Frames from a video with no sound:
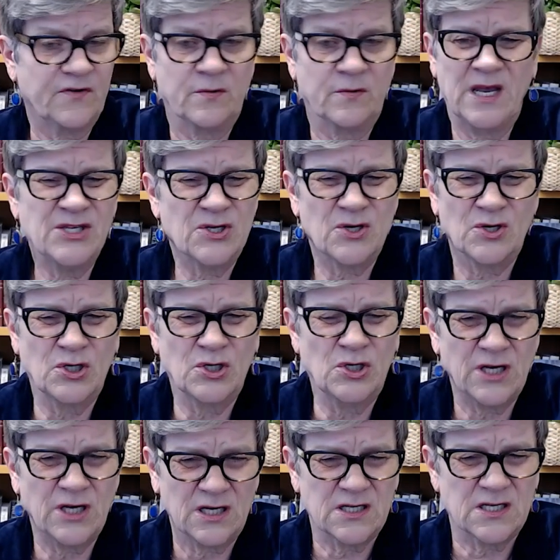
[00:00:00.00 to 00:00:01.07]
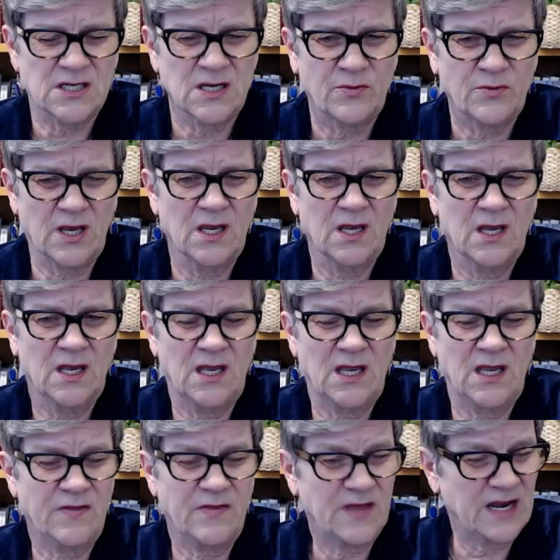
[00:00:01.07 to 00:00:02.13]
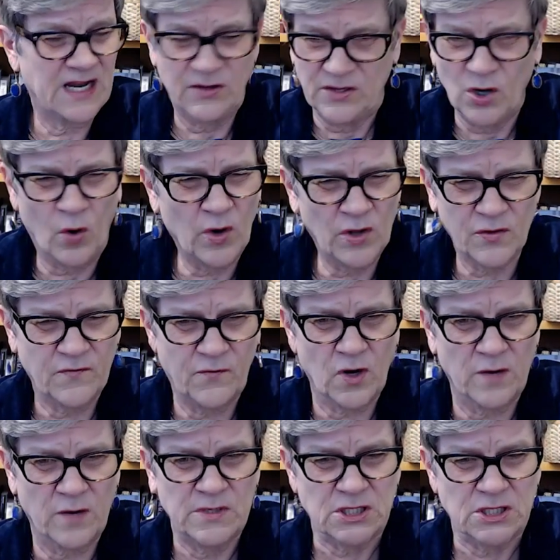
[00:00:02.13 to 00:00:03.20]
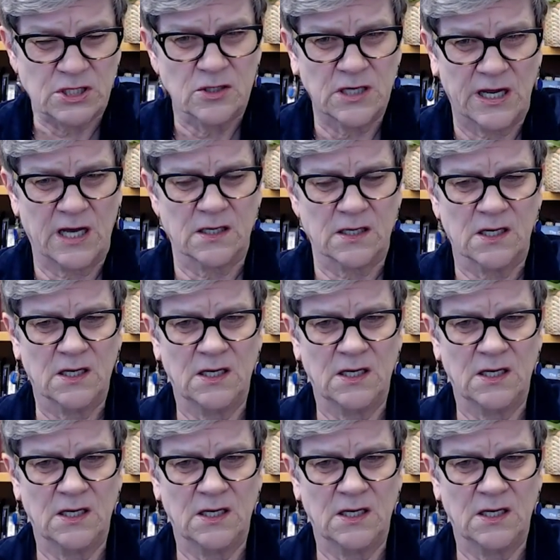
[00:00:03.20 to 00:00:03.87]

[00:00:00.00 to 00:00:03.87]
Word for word: If debates are good at something that no other form is good at,